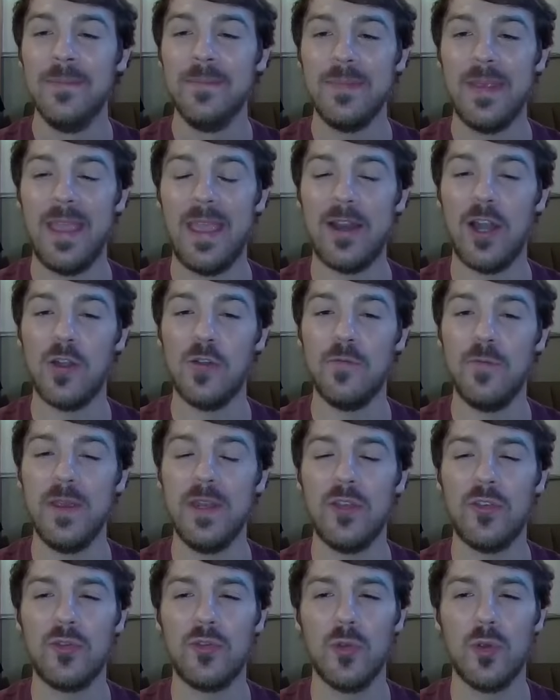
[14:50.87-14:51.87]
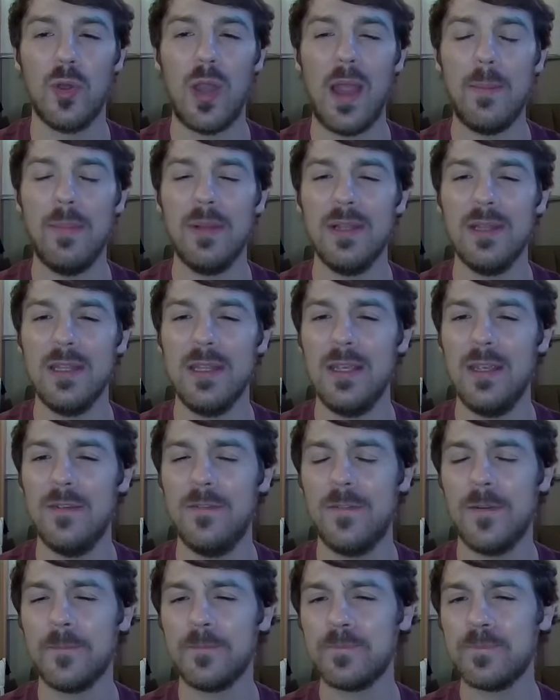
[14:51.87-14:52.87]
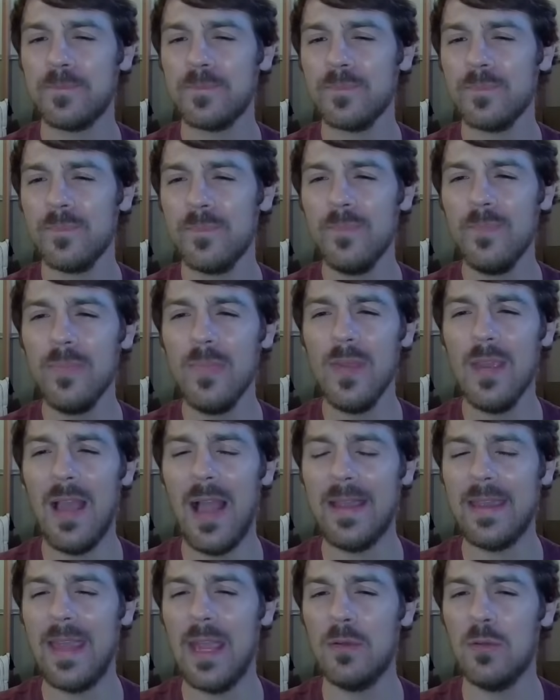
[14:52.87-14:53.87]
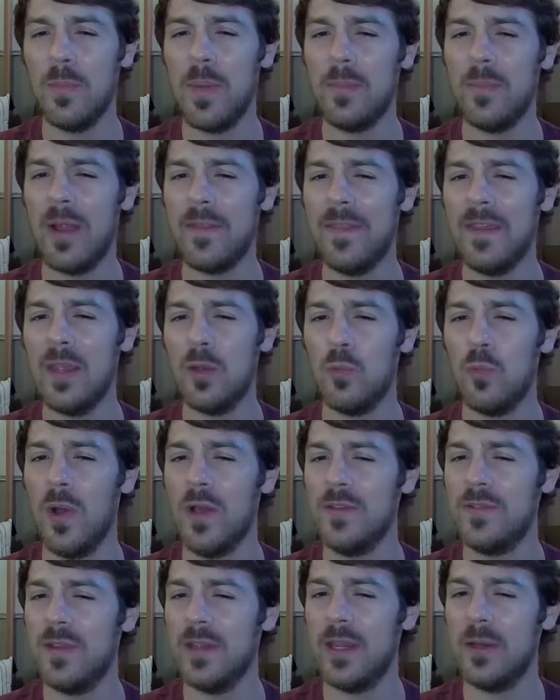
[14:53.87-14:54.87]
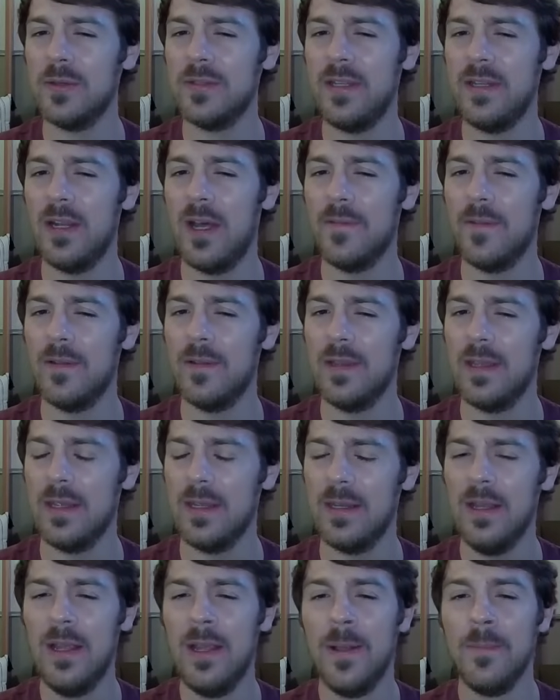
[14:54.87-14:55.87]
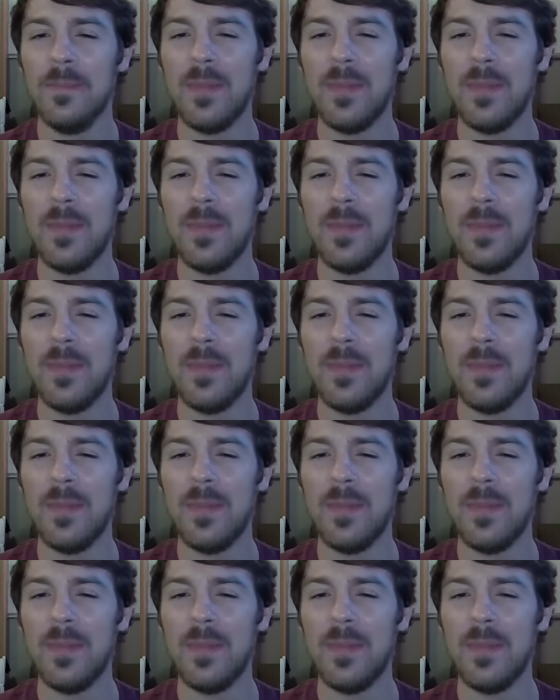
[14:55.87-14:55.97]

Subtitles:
and our Venusaur, I believe, I can't remember, I think it was the Giratina on the lead,